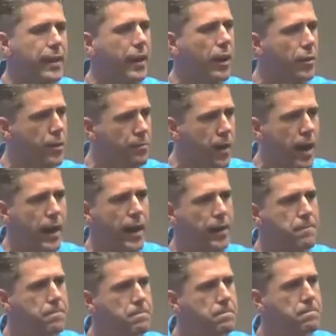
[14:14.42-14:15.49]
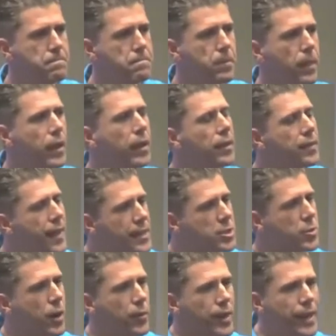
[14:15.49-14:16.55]
and our body.
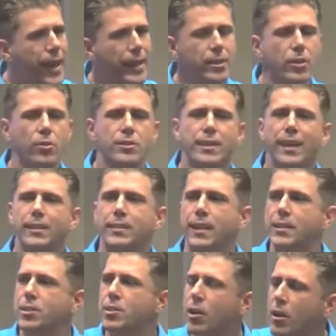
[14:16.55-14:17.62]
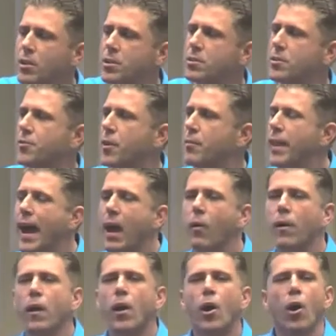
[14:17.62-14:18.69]
That's where we get those excess toxins from.
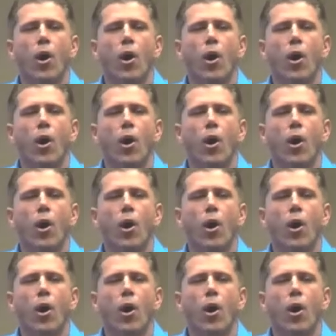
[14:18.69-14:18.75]
Now,